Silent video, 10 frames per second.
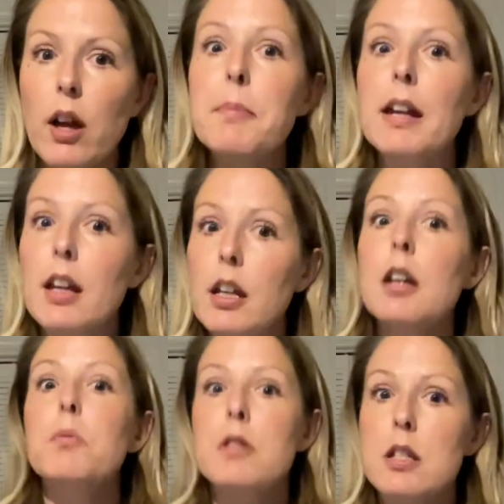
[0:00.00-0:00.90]
I mean,
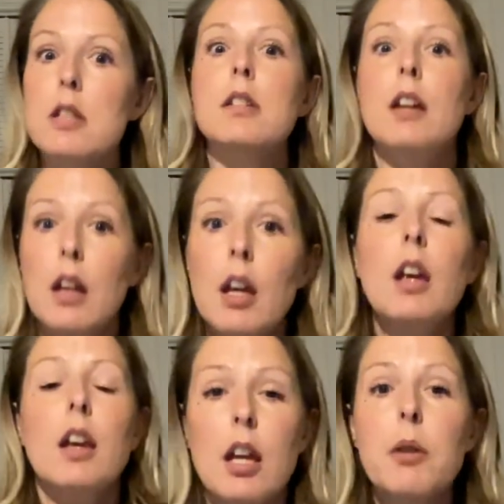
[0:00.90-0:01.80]
it was
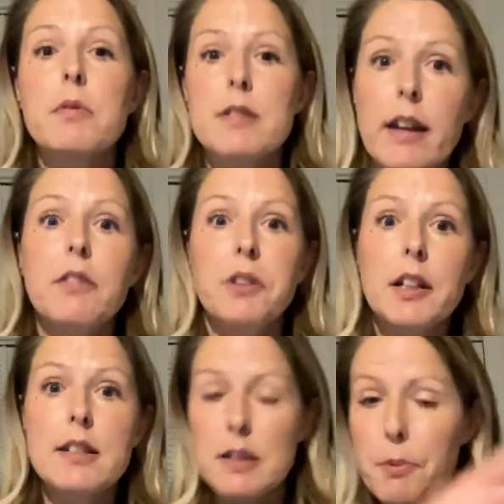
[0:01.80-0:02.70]
it was like
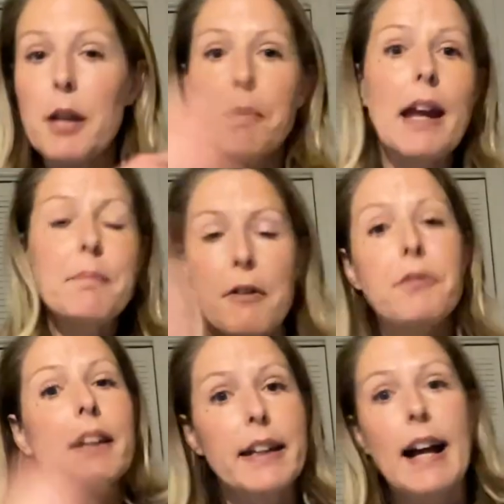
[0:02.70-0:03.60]
fucking spray paint my
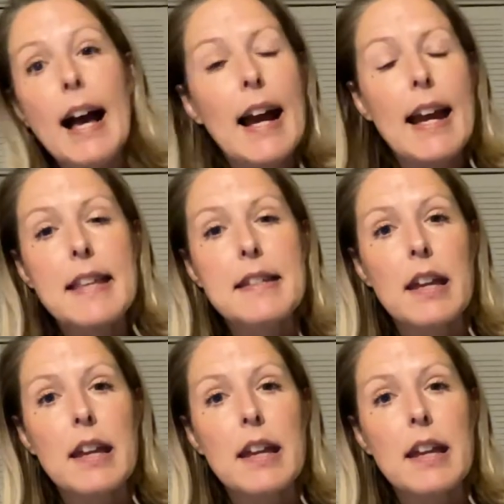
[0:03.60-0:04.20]
fucking eyes